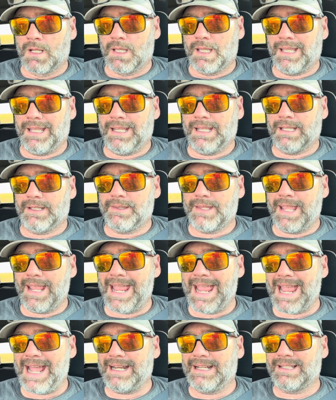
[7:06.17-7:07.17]
and they
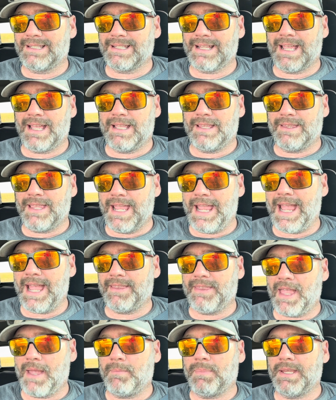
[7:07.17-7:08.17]
had
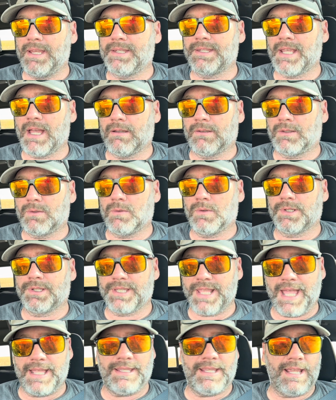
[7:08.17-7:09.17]
that piece out to us
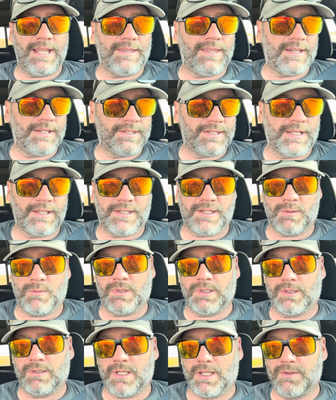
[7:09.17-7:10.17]
that day. They sent
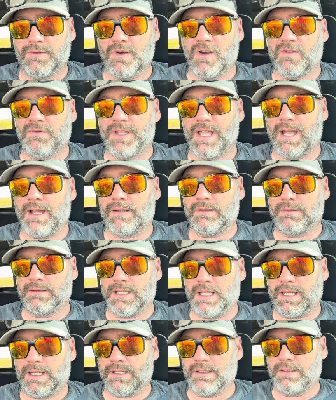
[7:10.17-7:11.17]
someone, they drove
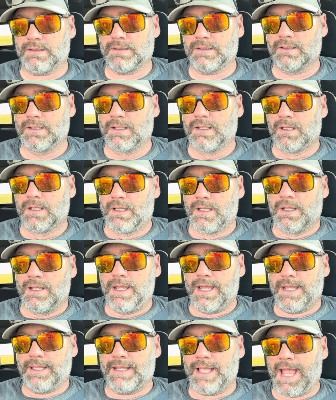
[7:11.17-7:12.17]
down
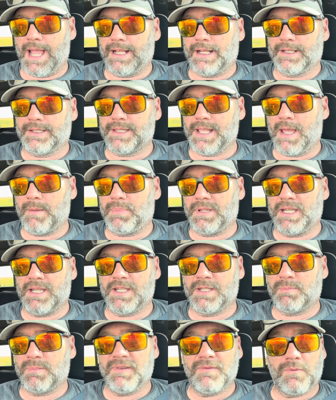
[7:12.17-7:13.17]
and had us that
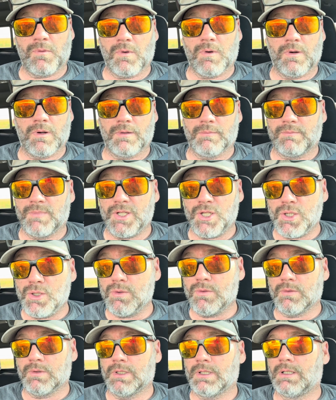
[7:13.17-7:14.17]
piece before
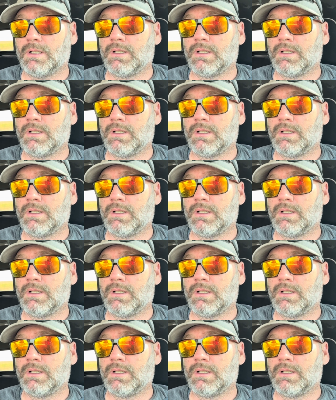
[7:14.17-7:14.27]
noon.